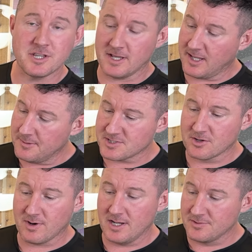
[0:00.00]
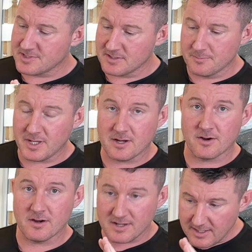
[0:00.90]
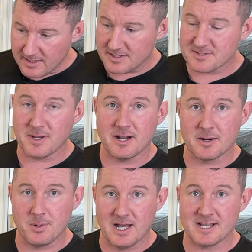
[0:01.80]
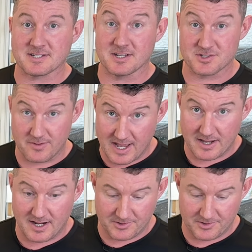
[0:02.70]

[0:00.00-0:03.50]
that keeps the grounds in the beaker is made out of plastic, so that kind of